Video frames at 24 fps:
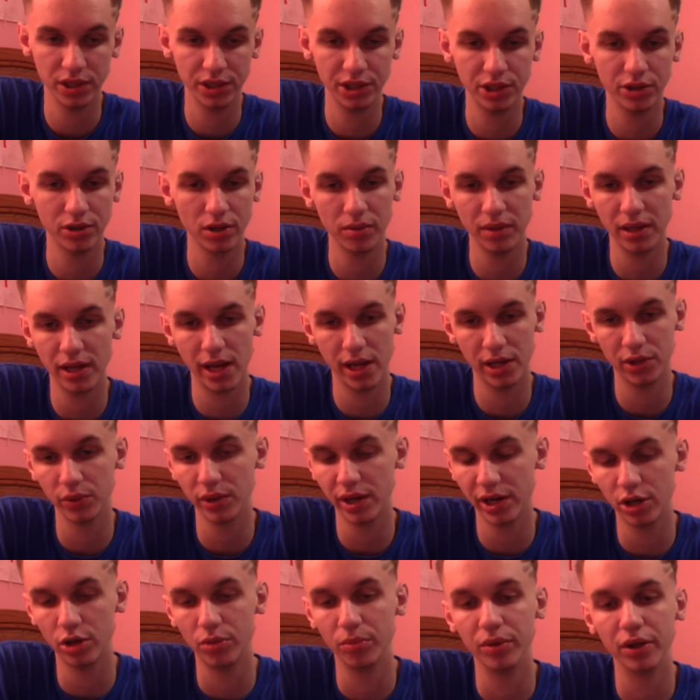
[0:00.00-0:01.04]
You know what I mean? I don't
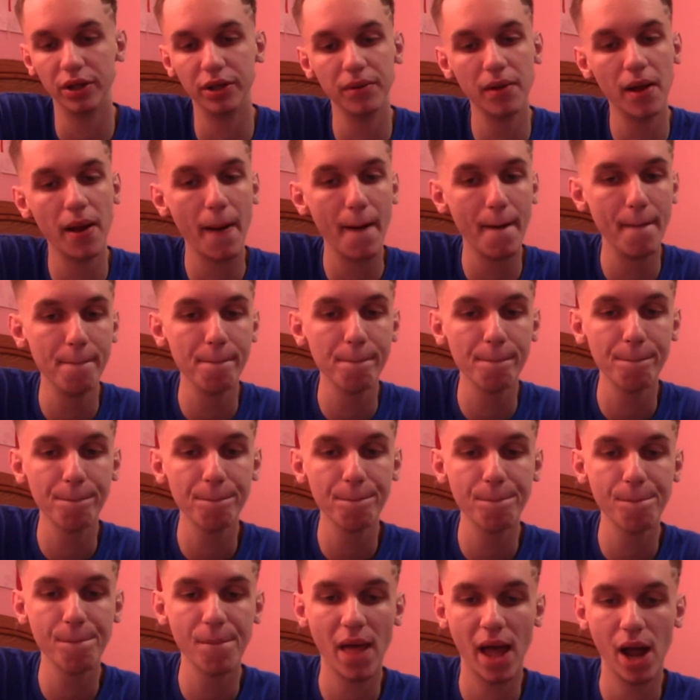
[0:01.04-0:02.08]
care. But
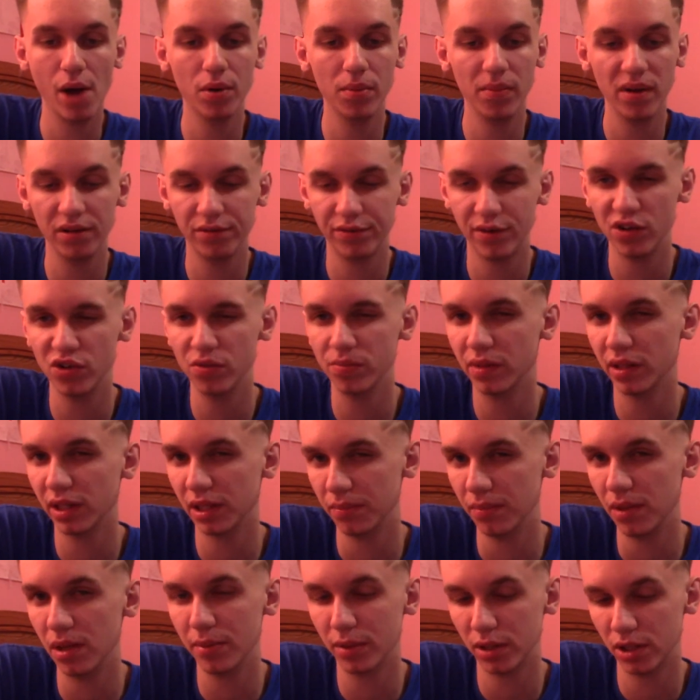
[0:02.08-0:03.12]
I would make fun of you. But like,
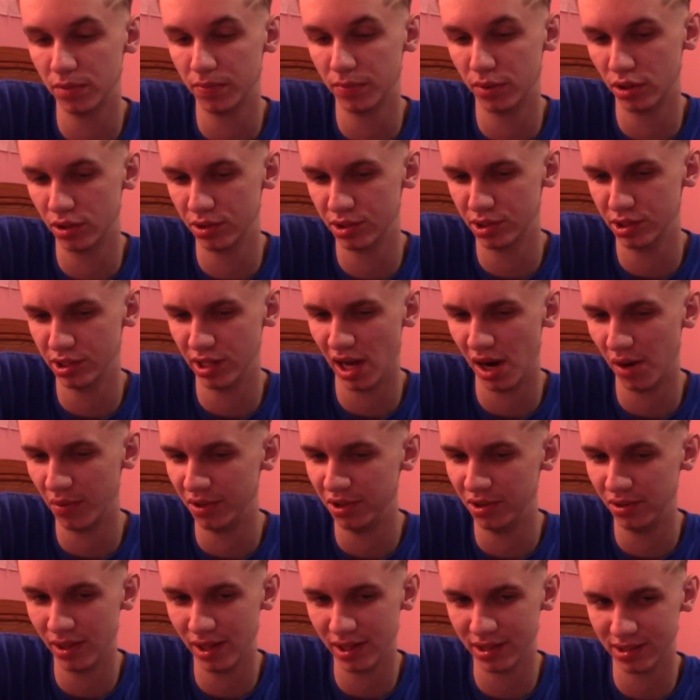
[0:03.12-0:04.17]
me personally, I wouldn't
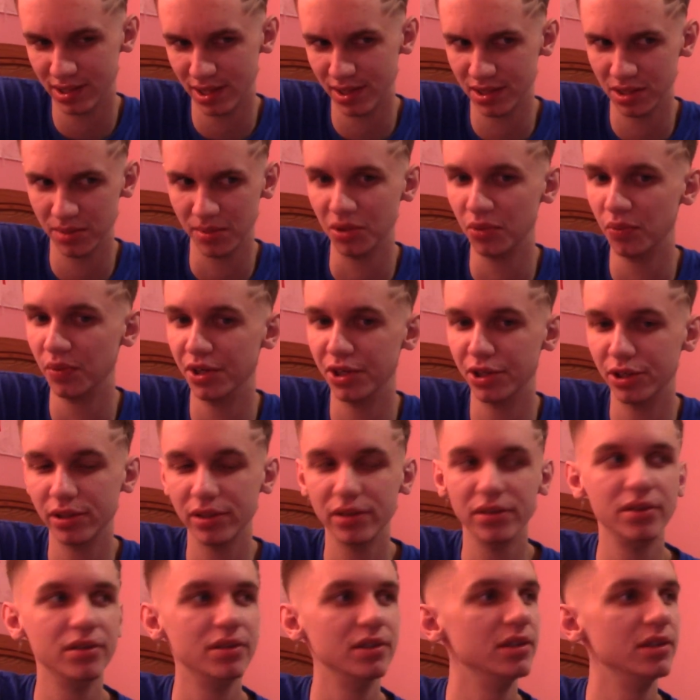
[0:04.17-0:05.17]
do that because that is a bit weird.